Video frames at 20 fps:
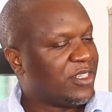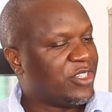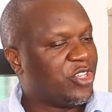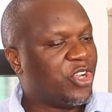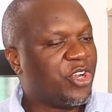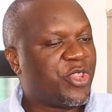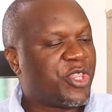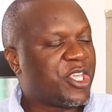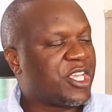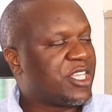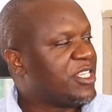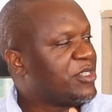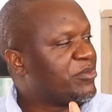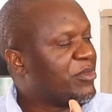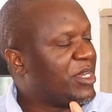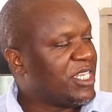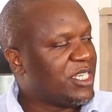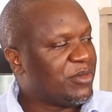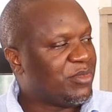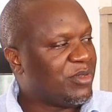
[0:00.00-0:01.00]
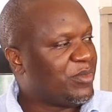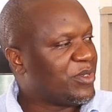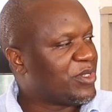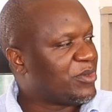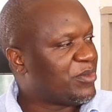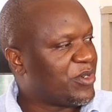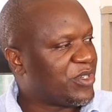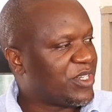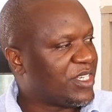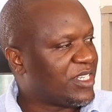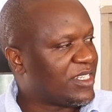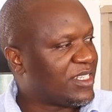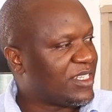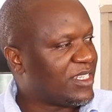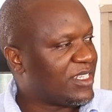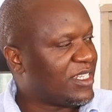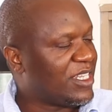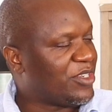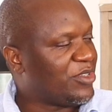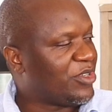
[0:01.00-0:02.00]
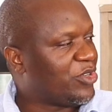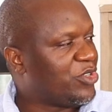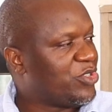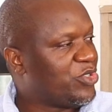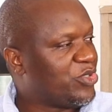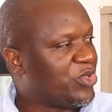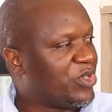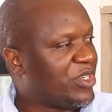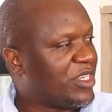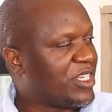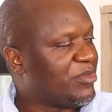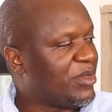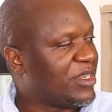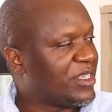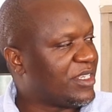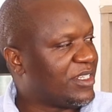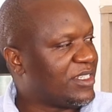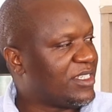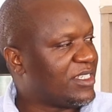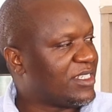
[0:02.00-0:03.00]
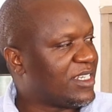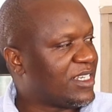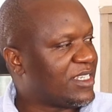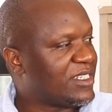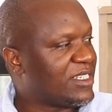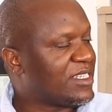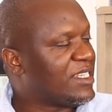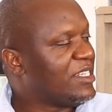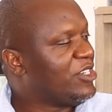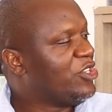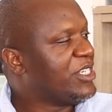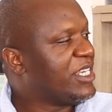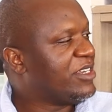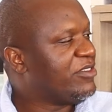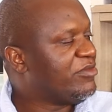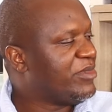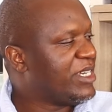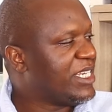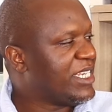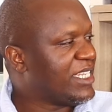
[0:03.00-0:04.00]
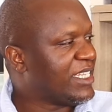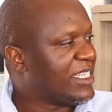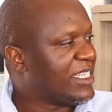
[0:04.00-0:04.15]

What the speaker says: Don't think there's money in people's pockets that you're going to collect by increasing taxes. They don't have money.